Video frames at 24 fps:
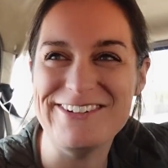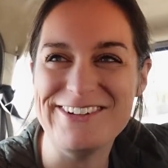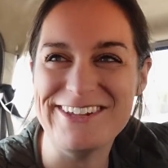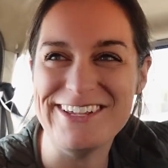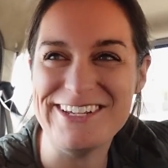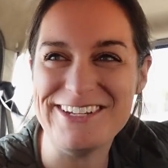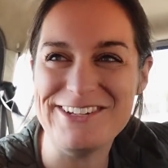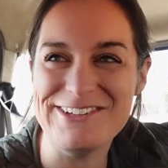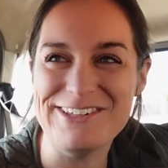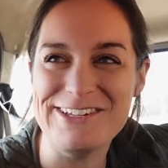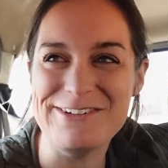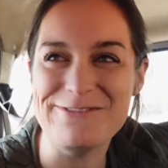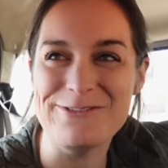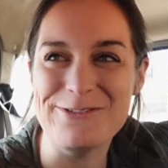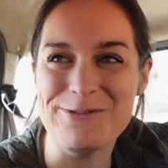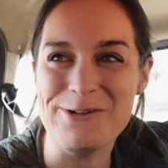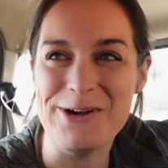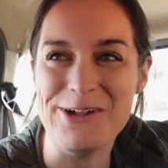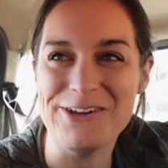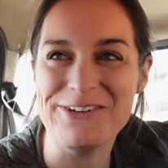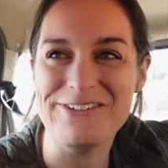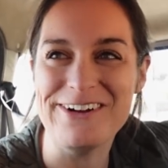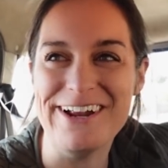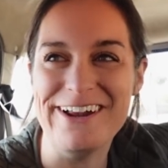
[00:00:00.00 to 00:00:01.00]
where like you leave a
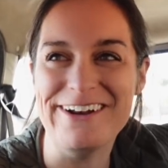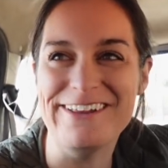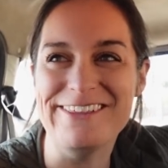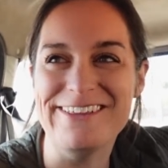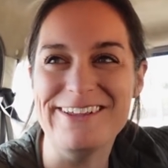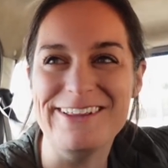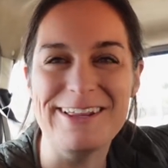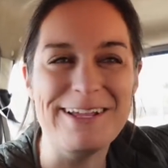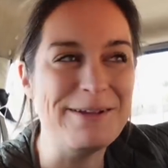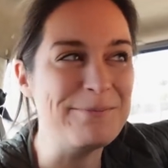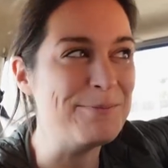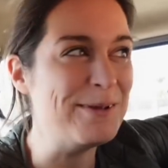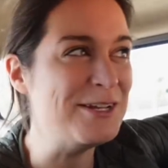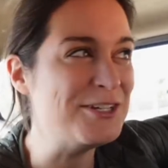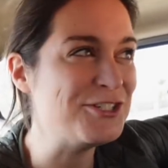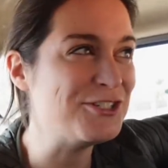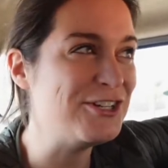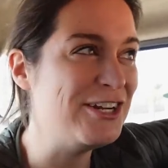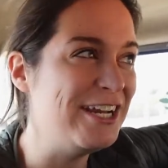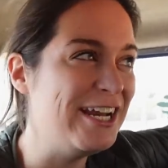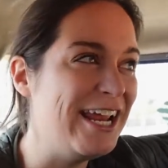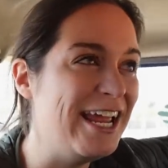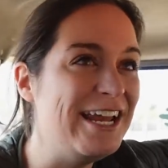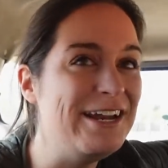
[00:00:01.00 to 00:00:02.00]
wallet around and they like
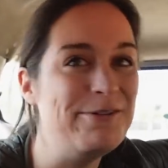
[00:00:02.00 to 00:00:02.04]
measure it.